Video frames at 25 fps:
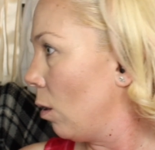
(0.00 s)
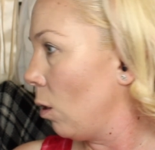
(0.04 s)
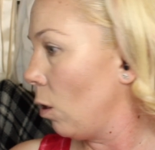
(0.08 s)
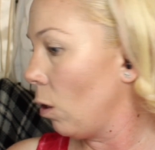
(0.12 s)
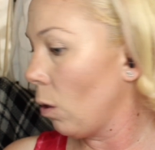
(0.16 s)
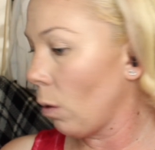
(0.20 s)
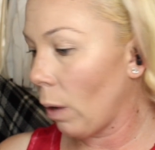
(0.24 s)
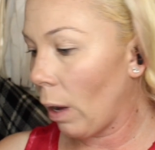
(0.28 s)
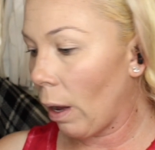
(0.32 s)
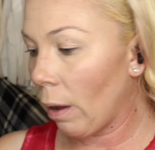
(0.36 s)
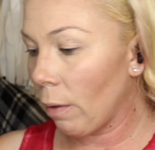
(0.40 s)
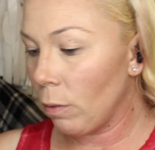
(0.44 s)
You
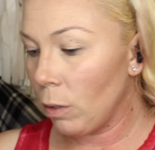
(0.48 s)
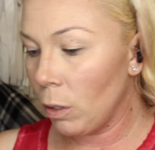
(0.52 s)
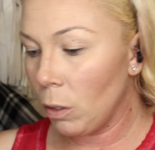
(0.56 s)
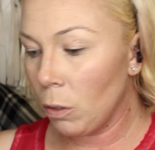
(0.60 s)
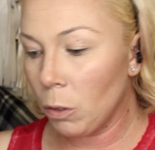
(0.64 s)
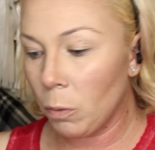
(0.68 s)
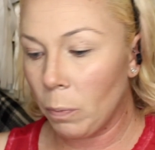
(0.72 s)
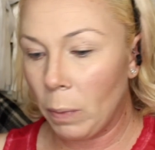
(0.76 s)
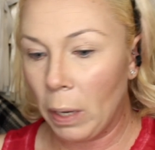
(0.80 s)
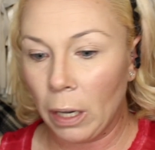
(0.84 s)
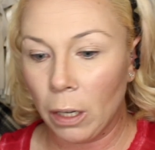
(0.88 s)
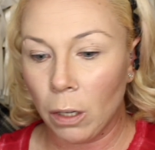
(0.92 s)
don't have to
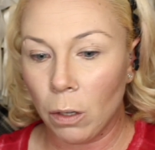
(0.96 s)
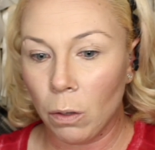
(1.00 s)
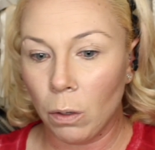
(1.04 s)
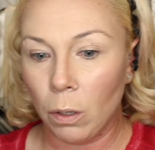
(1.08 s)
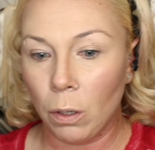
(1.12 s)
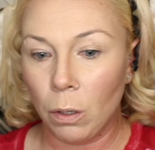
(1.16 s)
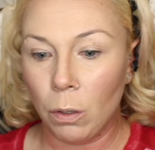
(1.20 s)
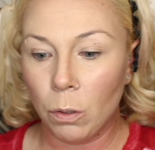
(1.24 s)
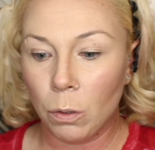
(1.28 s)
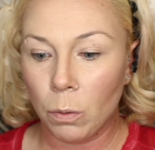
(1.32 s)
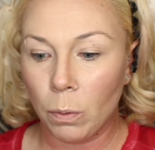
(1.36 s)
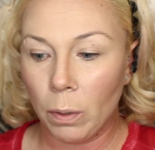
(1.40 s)
use MAC, you
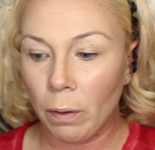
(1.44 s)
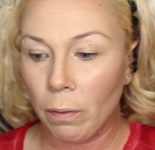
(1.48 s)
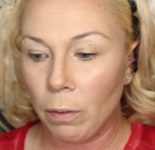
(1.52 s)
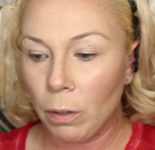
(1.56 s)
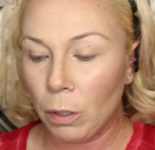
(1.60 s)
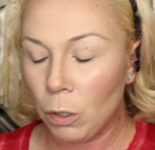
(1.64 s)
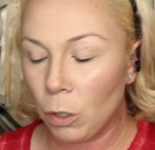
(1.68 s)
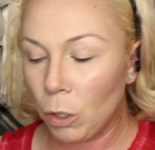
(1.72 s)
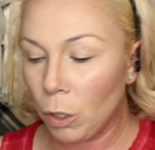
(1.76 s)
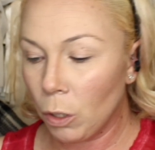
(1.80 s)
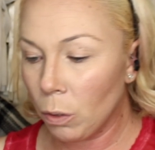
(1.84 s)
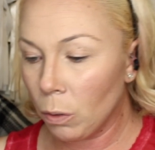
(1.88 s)
can use whatever
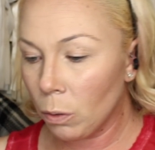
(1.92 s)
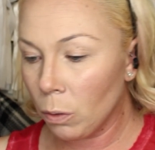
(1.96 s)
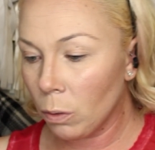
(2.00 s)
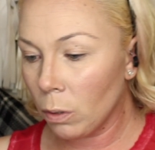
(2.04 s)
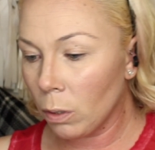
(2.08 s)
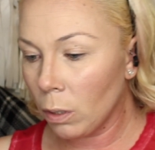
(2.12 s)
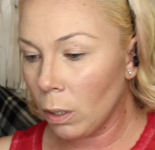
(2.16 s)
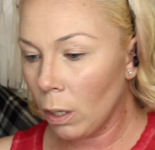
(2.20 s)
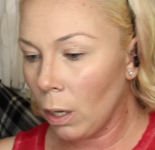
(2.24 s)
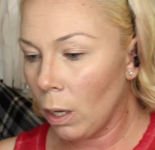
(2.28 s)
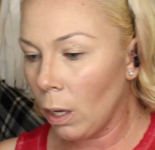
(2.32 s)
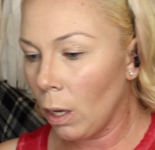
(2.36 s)
you
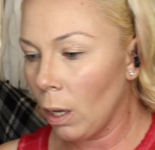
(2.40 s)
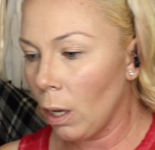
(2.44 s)
choose.